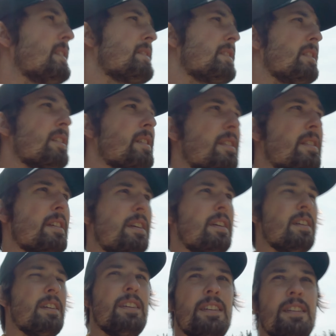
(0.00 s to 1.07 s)
lesson learned
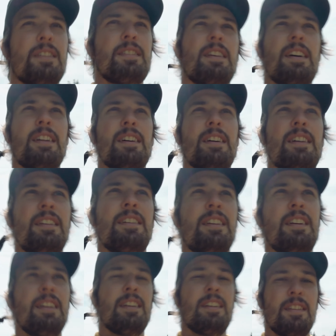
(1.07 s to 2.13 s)
is that
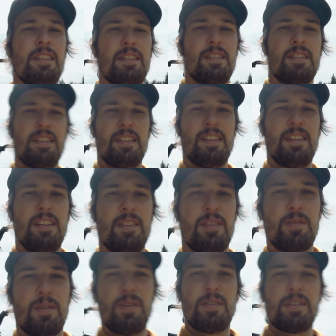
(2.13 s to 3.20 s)
this
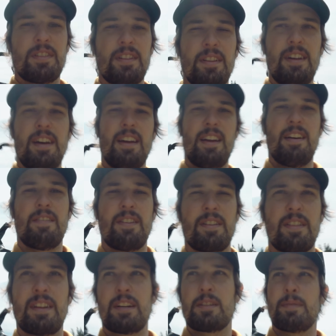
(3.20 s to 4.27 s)
drone is a lot heavier
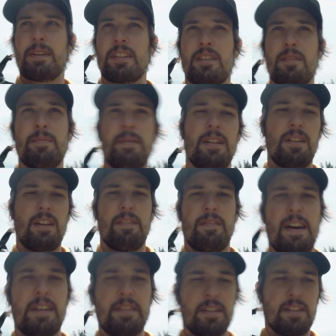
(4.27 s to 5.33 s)
than I expected it to be, a lot
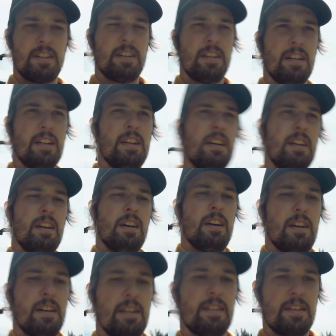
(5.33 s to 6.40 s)
faster
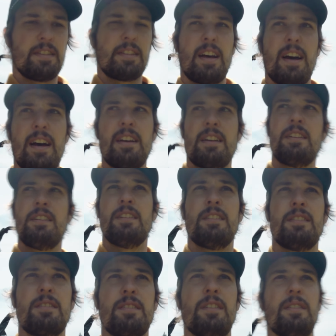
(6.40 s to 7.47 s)
in the sky.
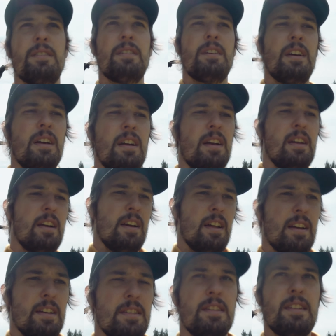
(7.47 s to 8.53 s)
So
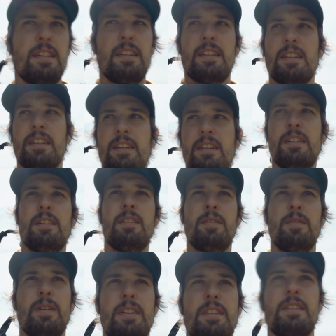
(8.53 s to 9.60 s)
I see
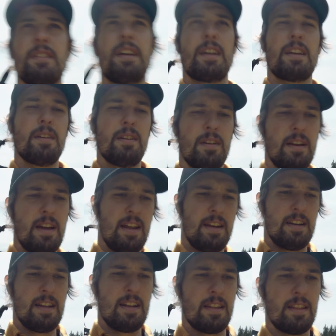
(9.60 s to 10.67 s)
what it's like
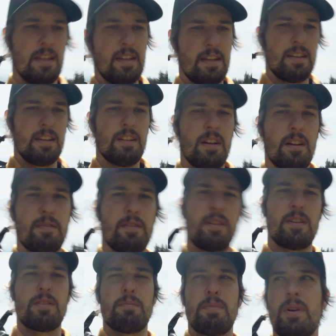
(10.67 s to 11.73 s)
editing the D-log
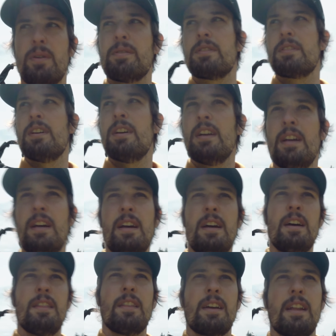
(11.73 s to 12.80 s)
footage in post,
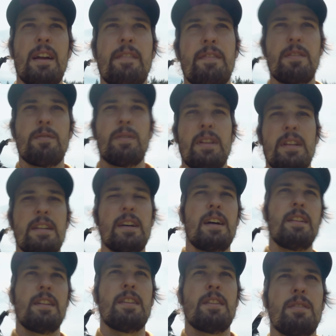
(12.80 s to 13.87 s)
and then I have to really
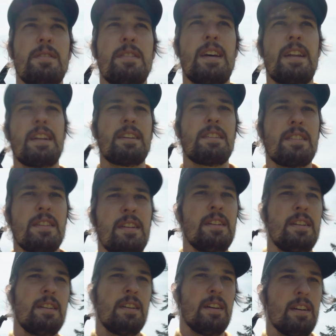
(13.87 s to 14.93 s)
dial in those settings
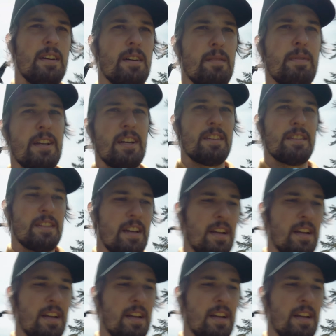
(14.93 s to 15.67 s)
because